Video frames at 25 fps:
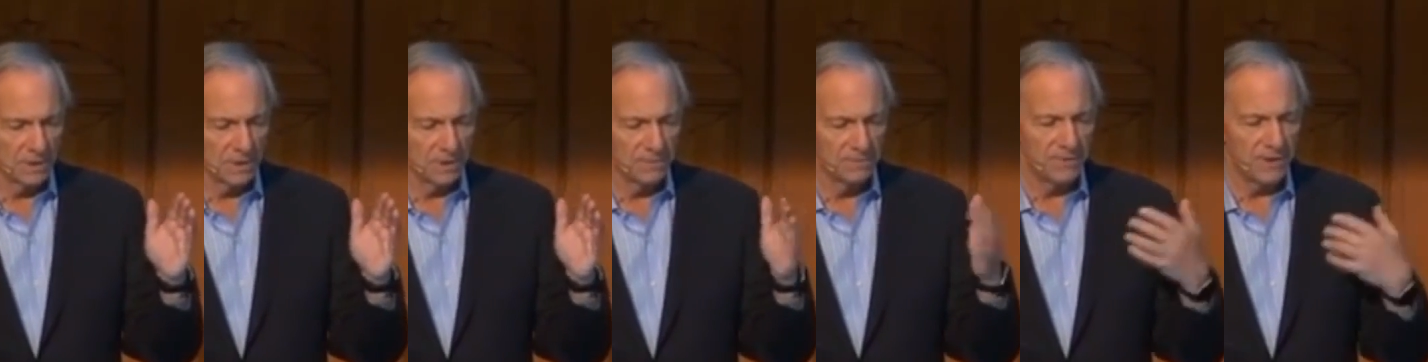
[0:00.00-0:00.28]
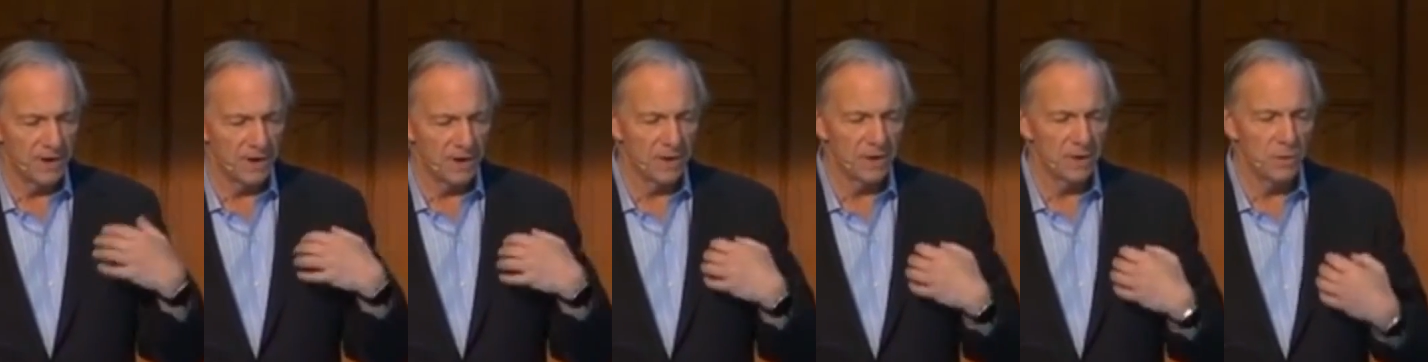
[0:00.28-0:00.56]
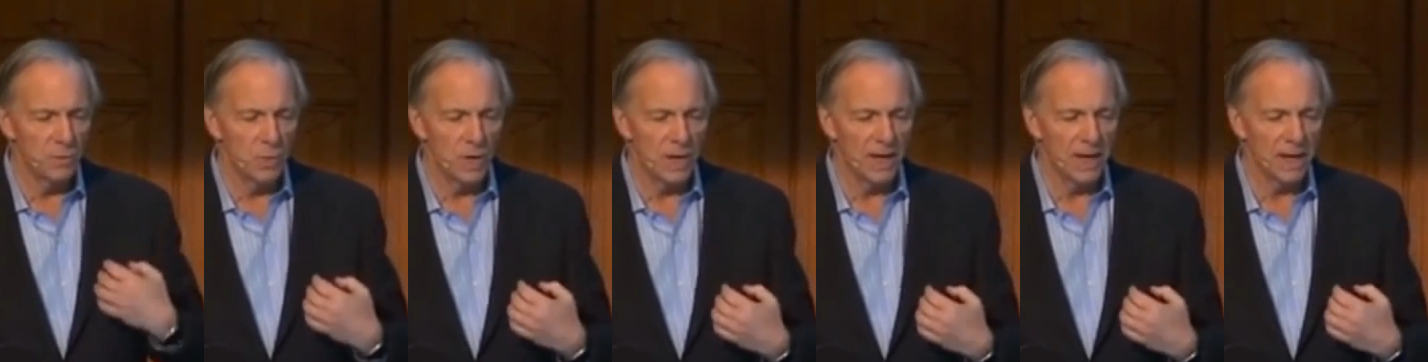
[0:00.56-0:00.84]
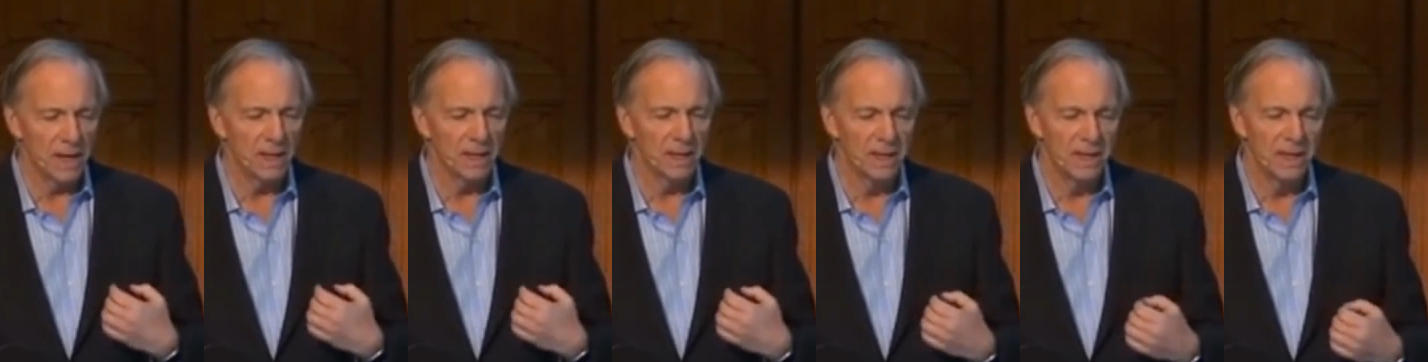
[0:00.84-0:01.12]
very
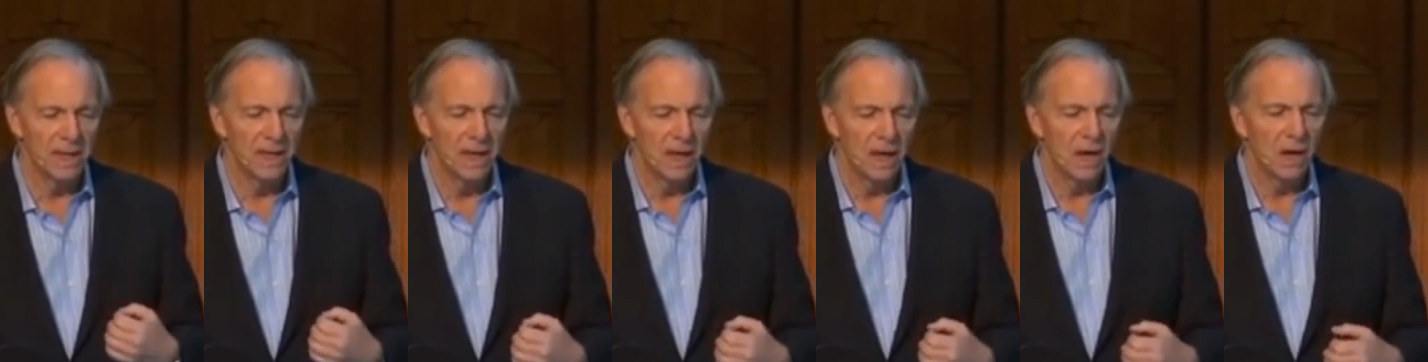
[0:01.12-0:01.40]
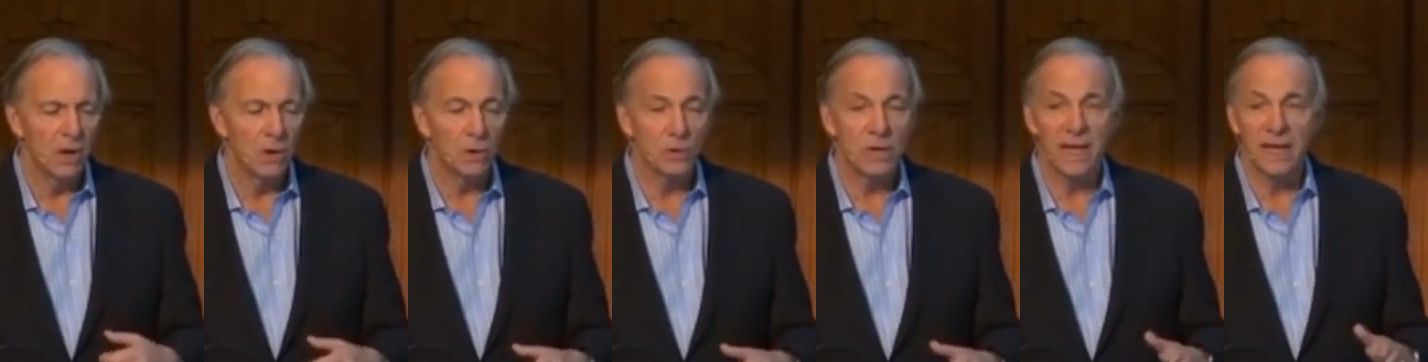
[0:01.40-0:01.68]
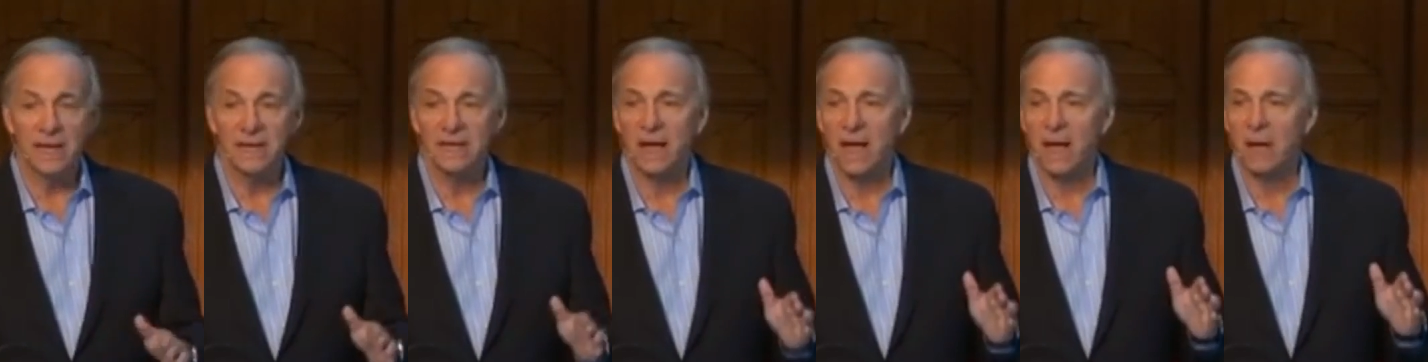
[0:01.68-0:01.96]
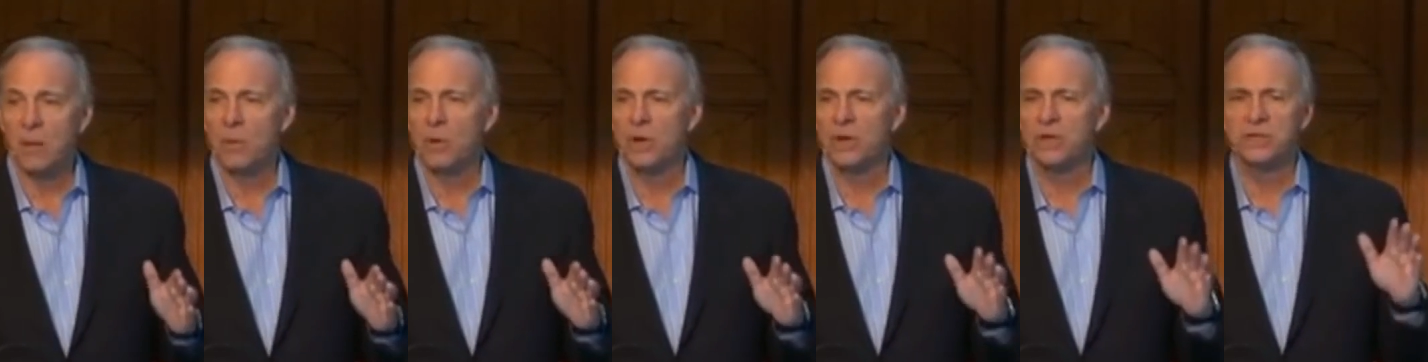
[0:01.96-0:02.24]
well. Okay,
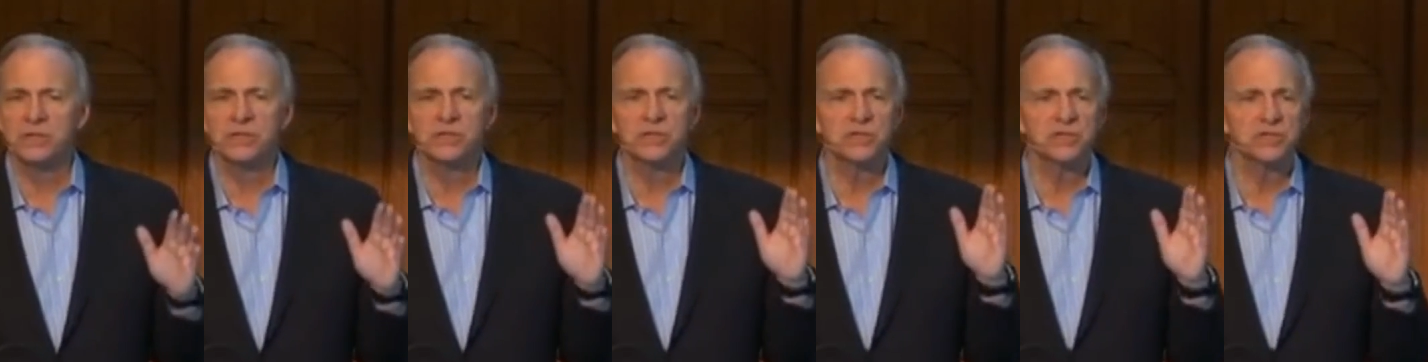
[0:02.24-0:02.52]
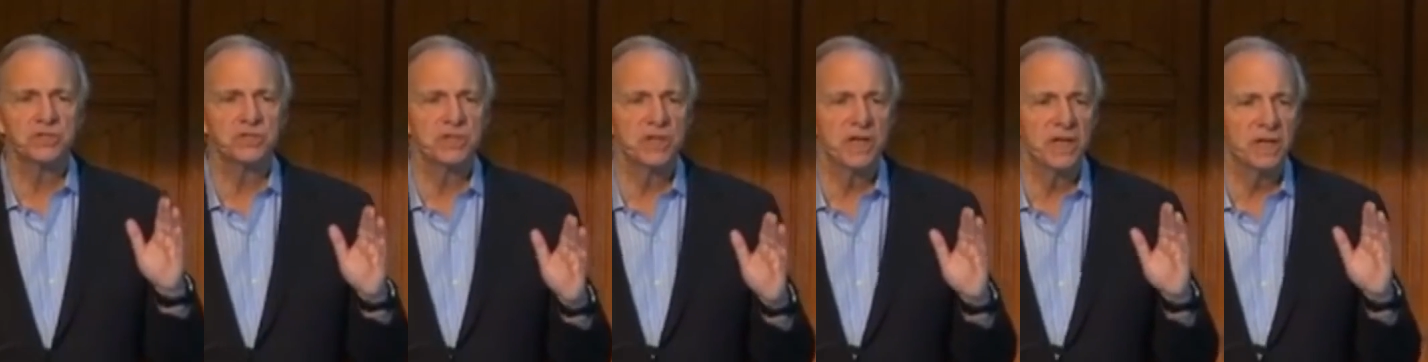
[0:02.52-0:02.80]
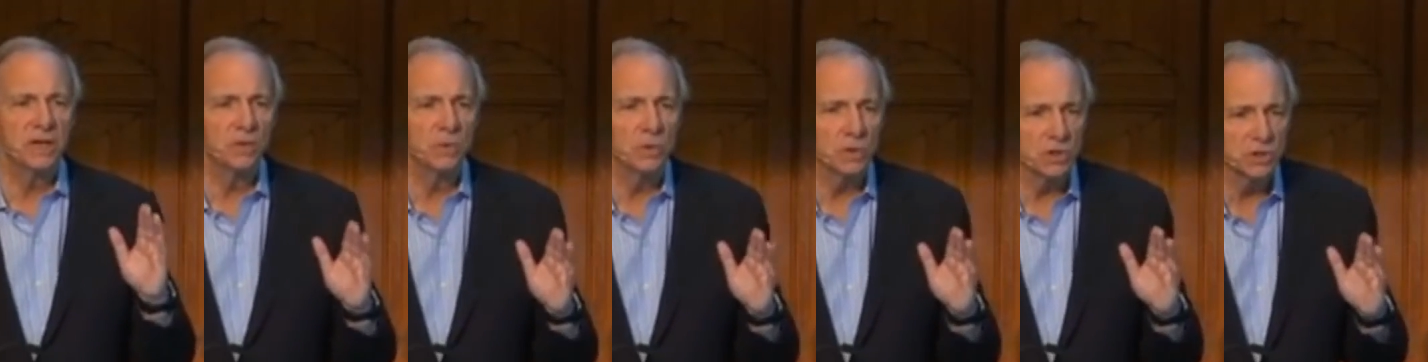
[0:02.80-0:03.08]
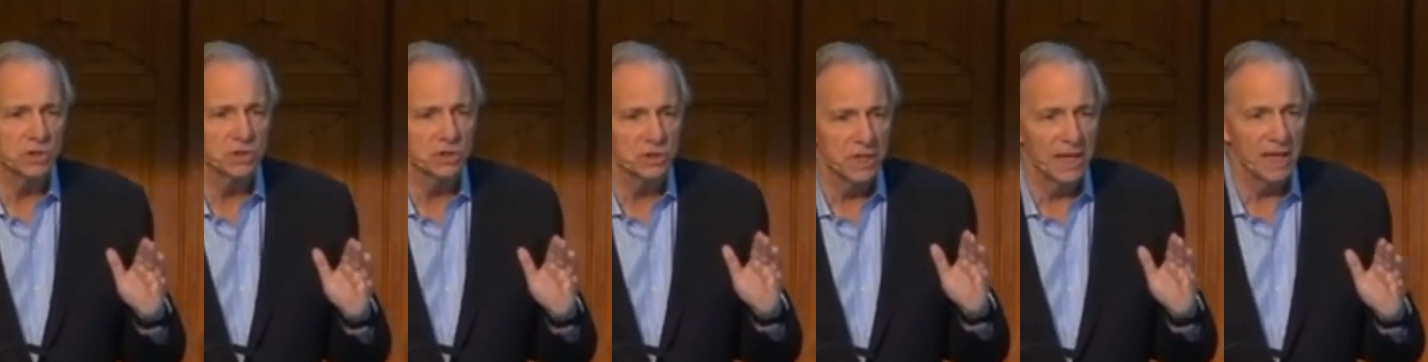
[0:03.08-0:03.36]
I want to
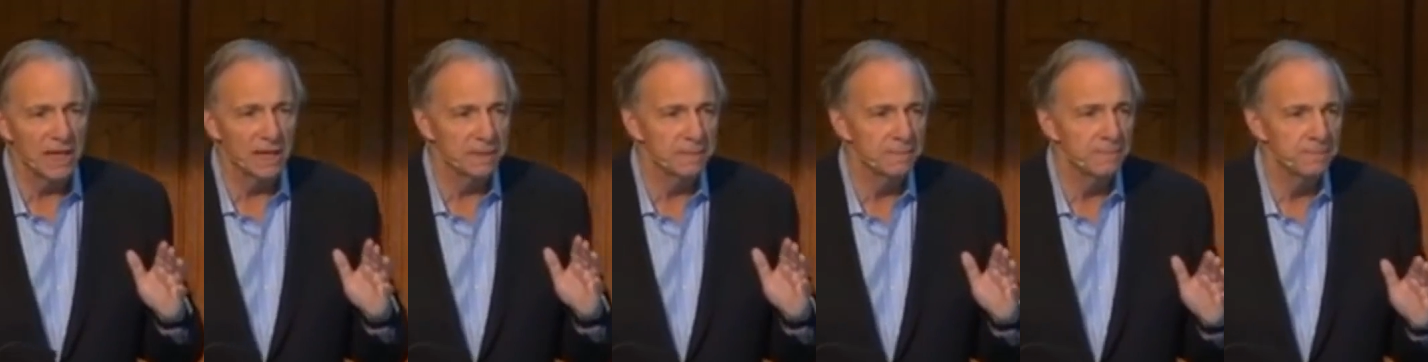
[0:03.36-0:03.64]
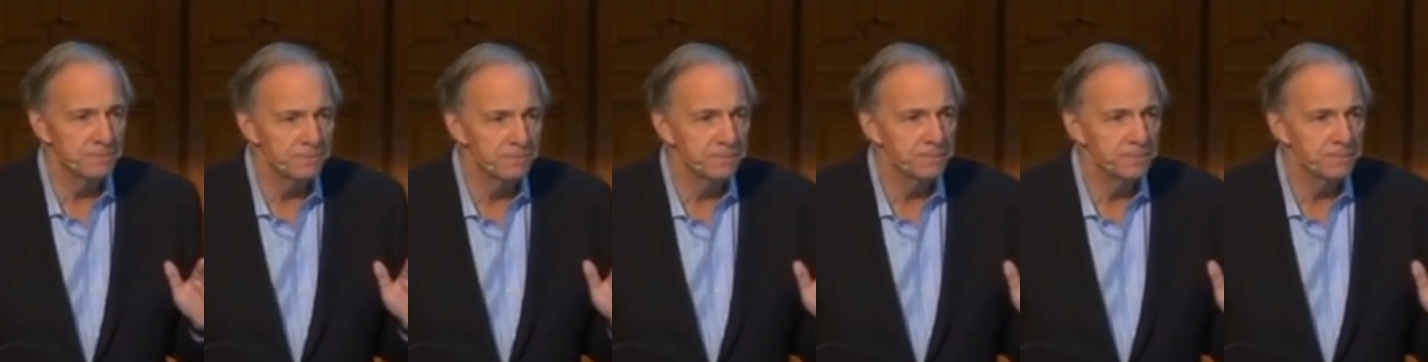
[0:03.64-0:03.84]
distinguish then